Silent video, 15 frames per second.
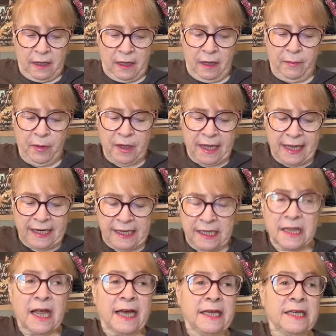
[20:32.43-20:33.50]
a book I
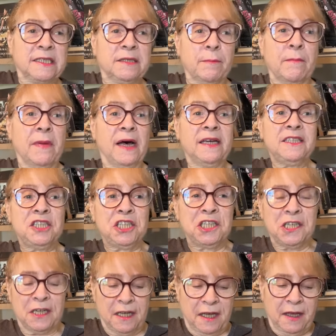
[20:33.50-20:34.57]
didn't like as
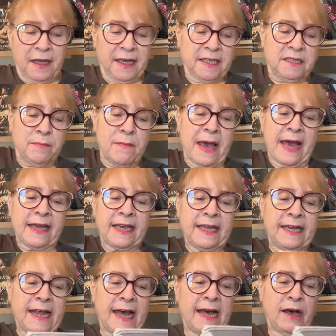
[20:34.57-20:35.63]
much is
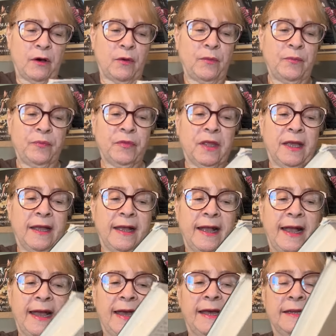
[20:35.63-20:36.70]
Maggie-Now.
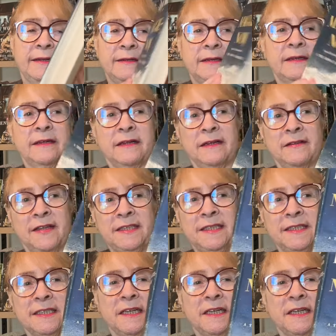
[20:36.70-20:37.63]
And this is